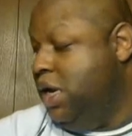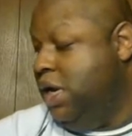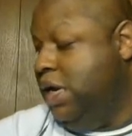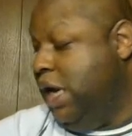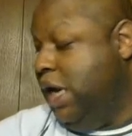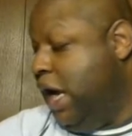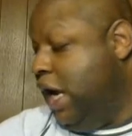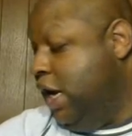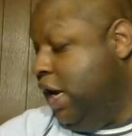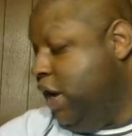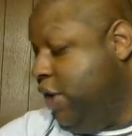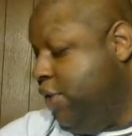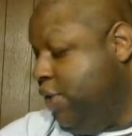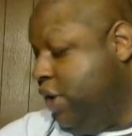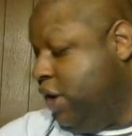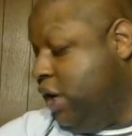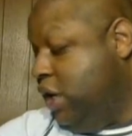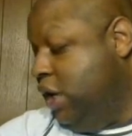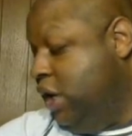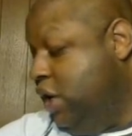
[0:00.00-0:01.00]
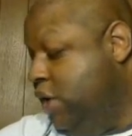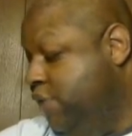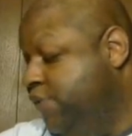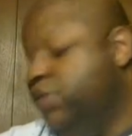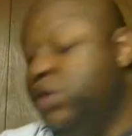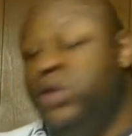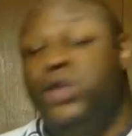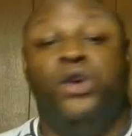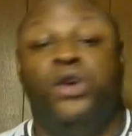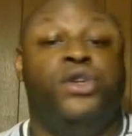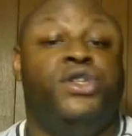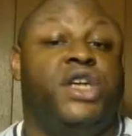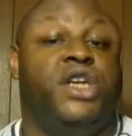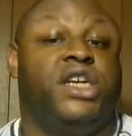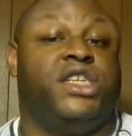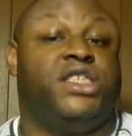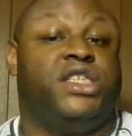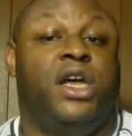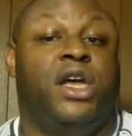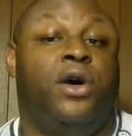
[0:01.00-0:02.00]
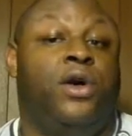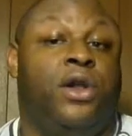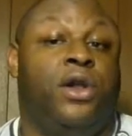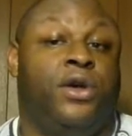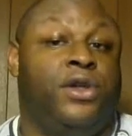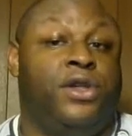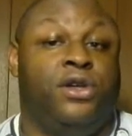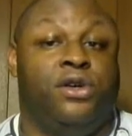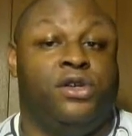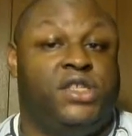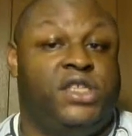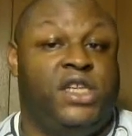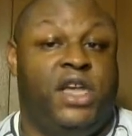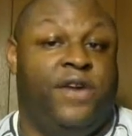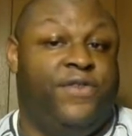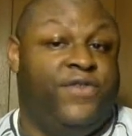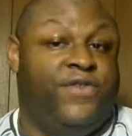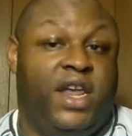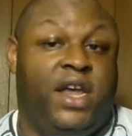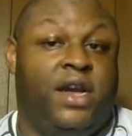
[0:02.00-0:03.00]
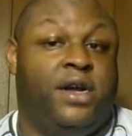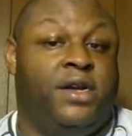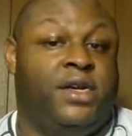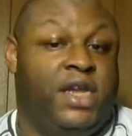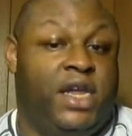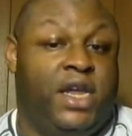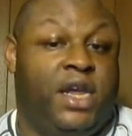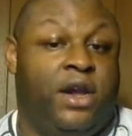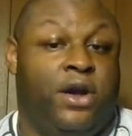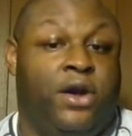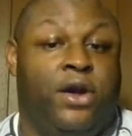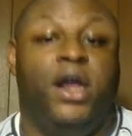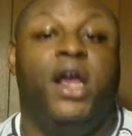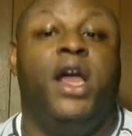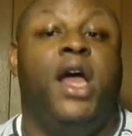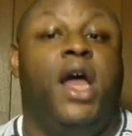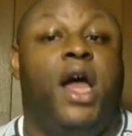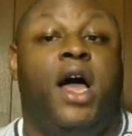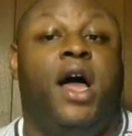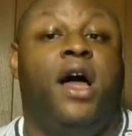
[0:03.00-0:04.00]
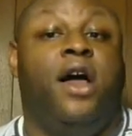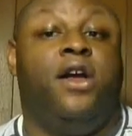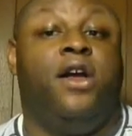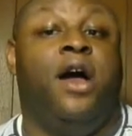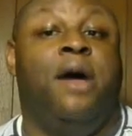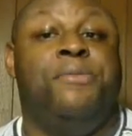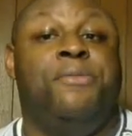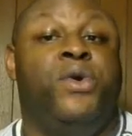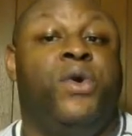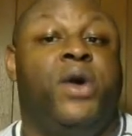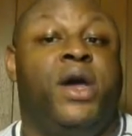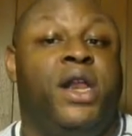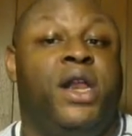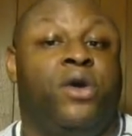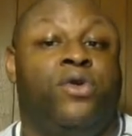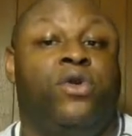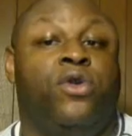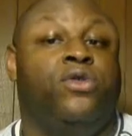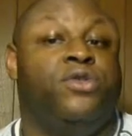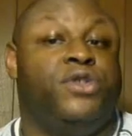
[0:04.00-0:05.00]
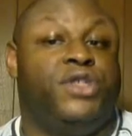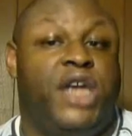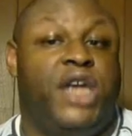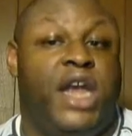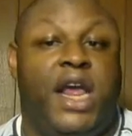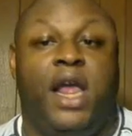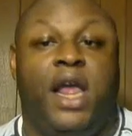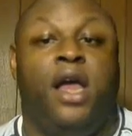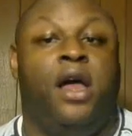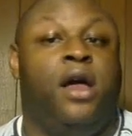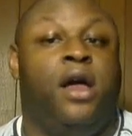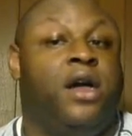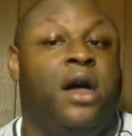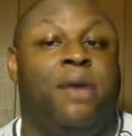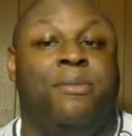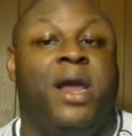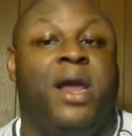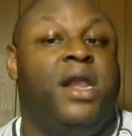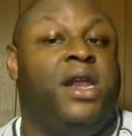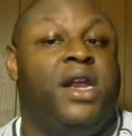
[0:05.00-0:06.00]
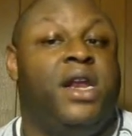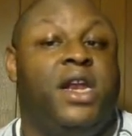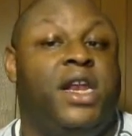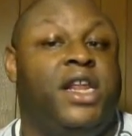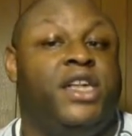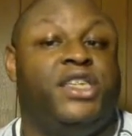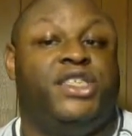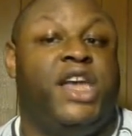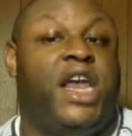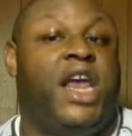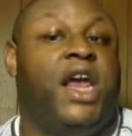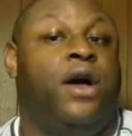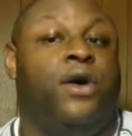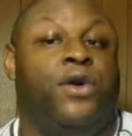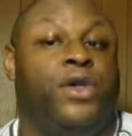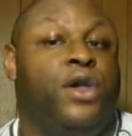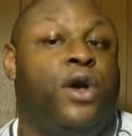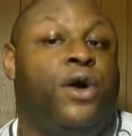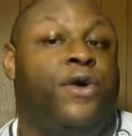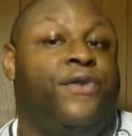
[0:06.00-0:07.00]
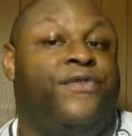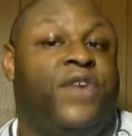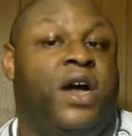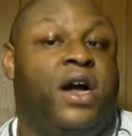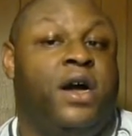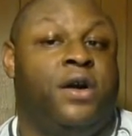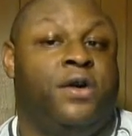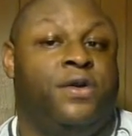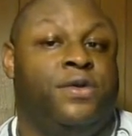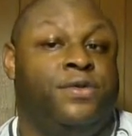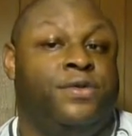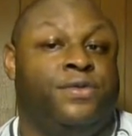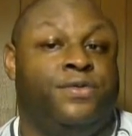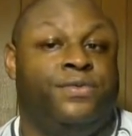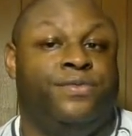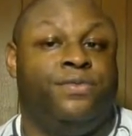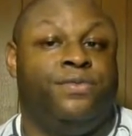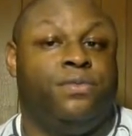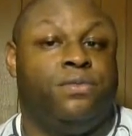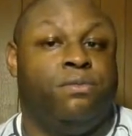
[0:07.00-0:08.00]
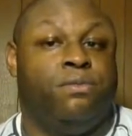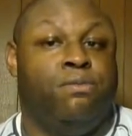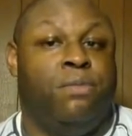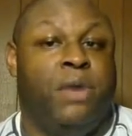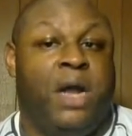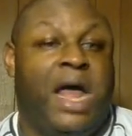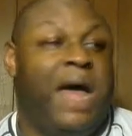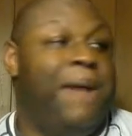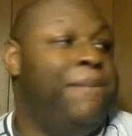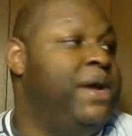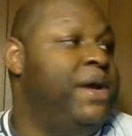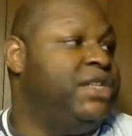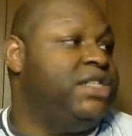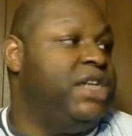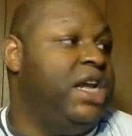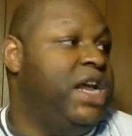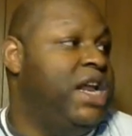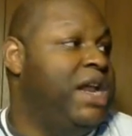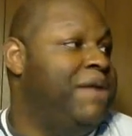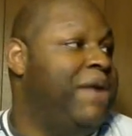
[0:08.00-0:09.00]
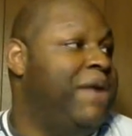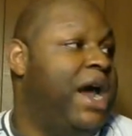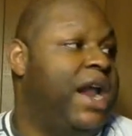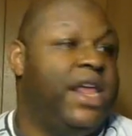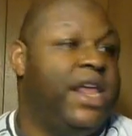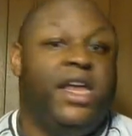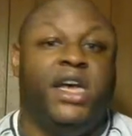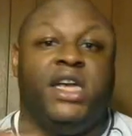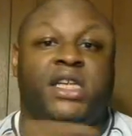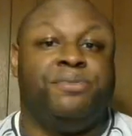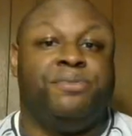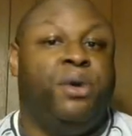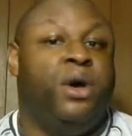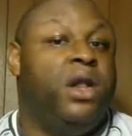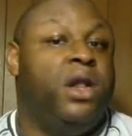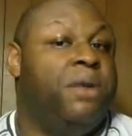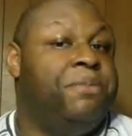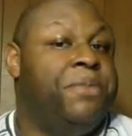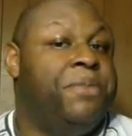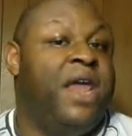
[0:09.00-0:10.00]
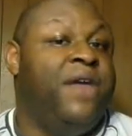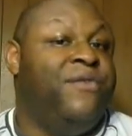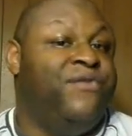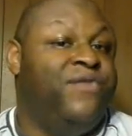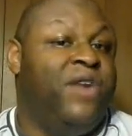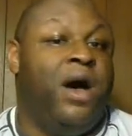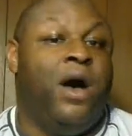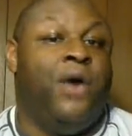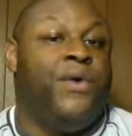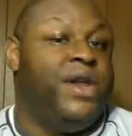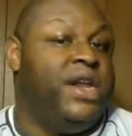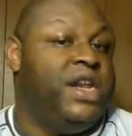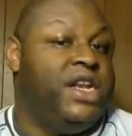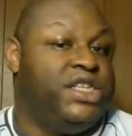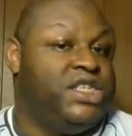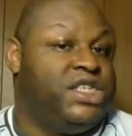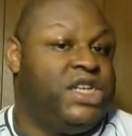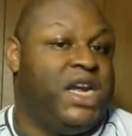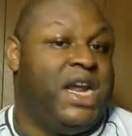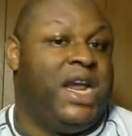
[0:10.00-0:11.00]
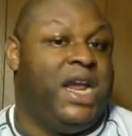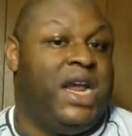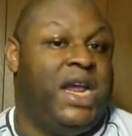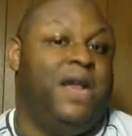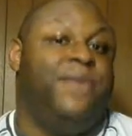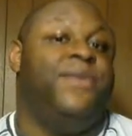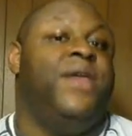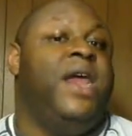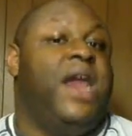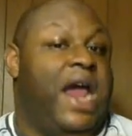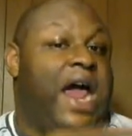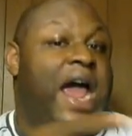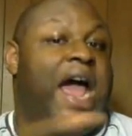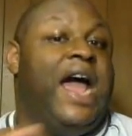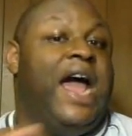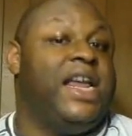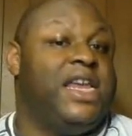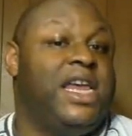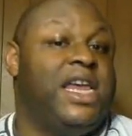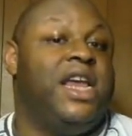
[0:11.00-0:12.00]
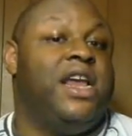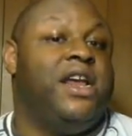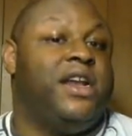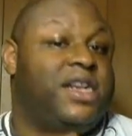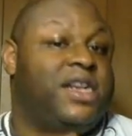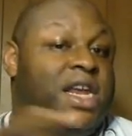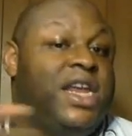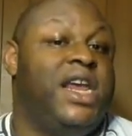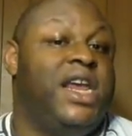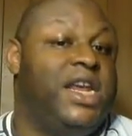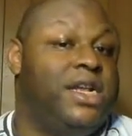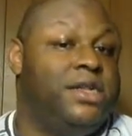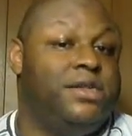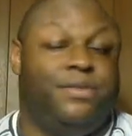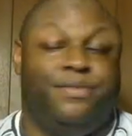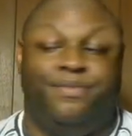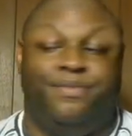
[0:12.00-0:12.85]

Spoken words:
Now, Lyrica, you just told on yourself, dear. How come you in a group chat and how come ain't none of the chat on your phone? But I bet you anybody else pull up their phone in the chat, I guarantee it.